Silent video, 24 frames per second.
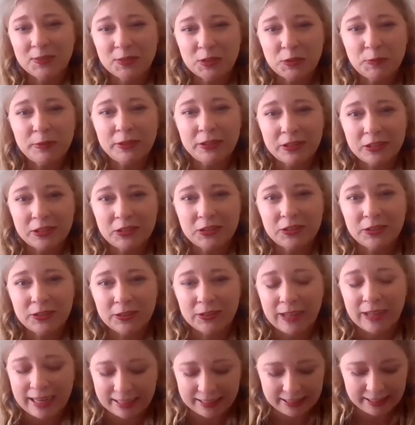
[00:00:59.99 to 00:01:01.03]
of Spiritual
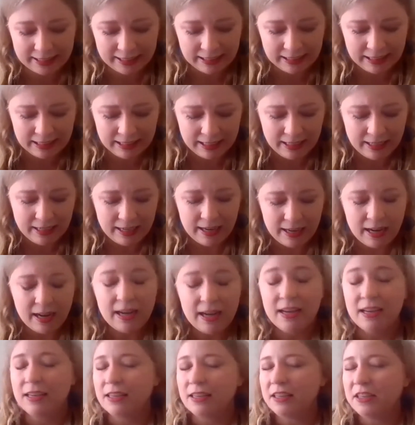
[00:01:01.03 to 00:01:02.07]
Direction.
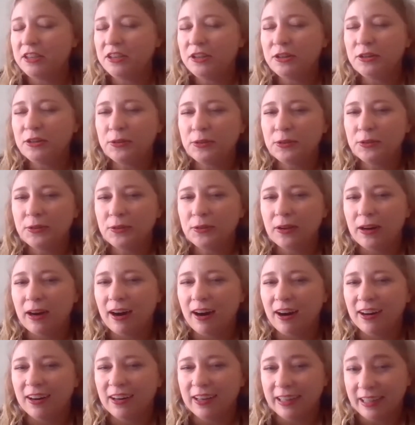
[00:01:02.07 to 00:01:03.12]
You
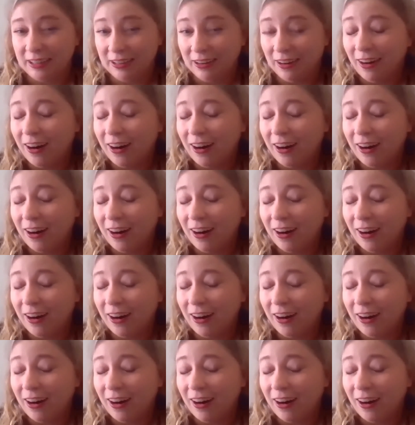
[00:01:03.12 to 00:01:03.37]
are an